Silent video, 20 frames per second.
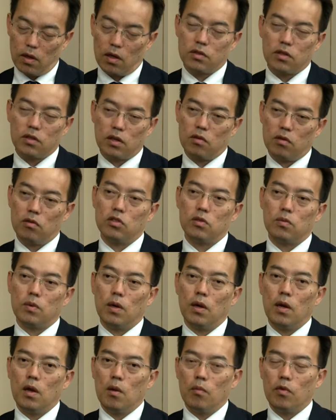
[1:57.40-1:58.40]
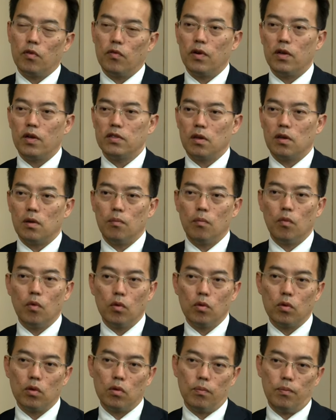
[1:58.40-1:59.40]
Nagasaki Hiroshima provides a
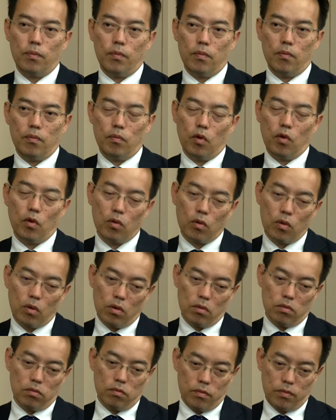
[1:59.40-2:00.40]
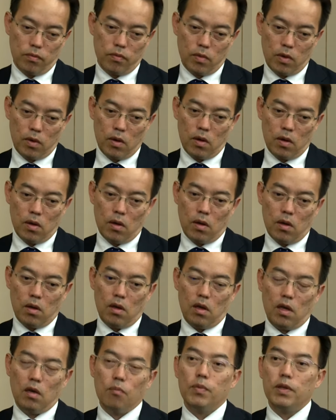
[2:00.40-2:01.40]
moral, moral
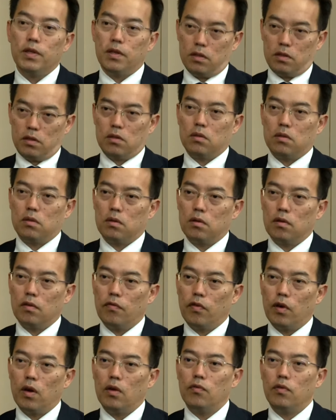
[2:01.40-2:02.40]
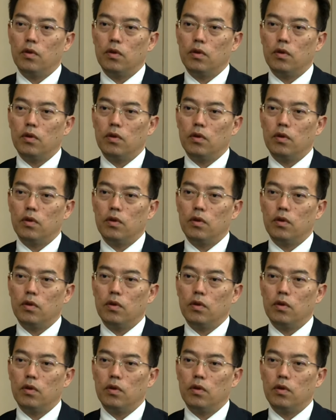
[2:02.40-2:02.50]
impetus for